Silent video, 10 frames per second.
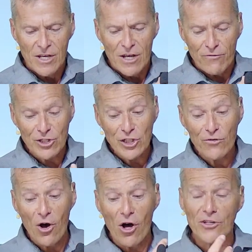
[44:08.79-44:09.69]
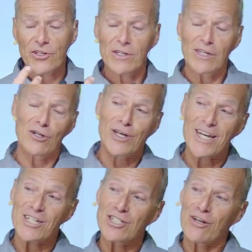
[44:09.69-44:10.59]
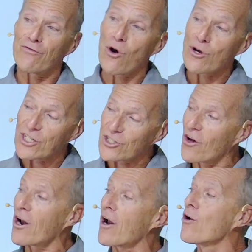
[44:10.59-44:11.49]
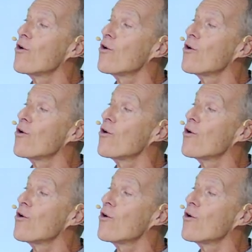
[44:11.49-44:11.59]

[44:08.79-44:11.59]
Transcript: First of all, he'll get us to focus on our own